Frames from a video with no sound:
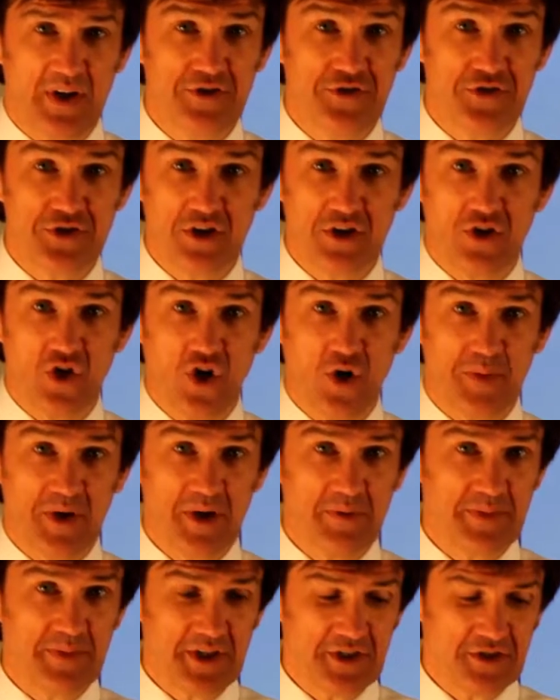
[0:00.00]
and you can copy
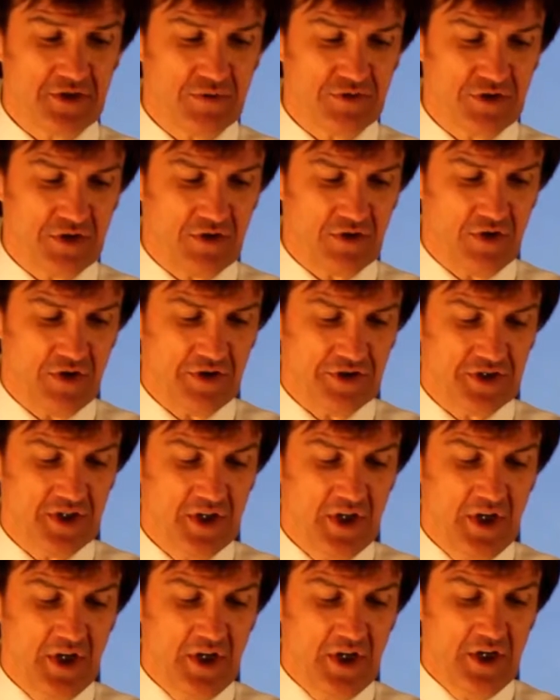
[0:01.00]
and paste those across
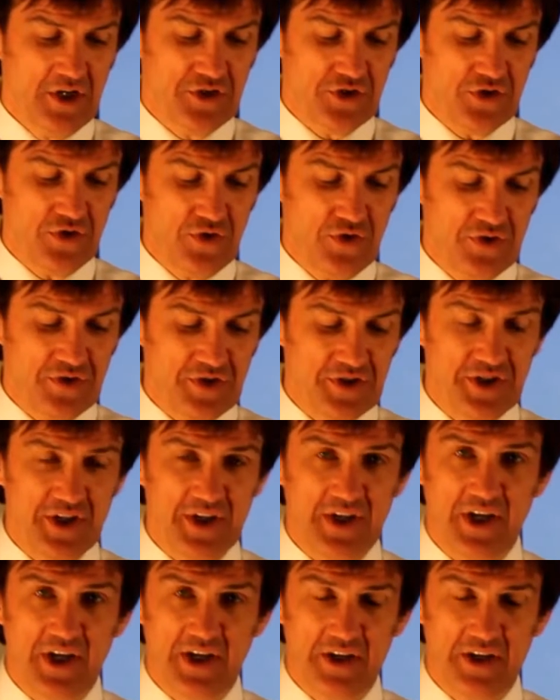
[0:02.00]
to the new